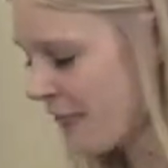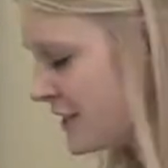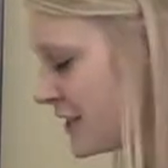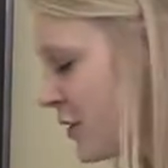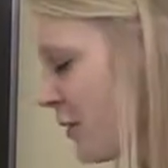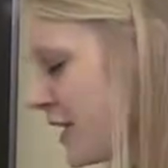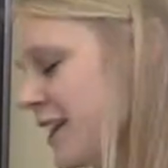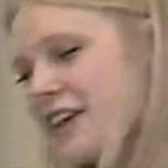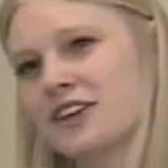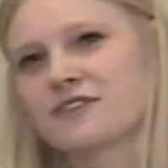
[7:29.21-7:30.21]
So what did
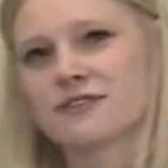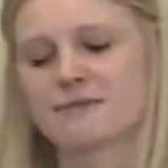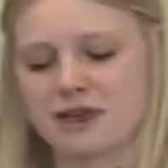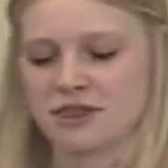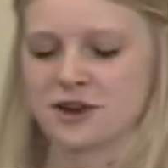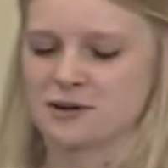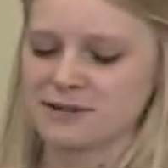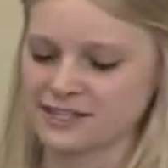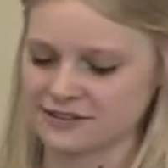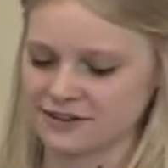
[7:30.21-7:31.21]
I learn from my third
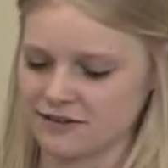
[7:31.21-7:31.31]
piece of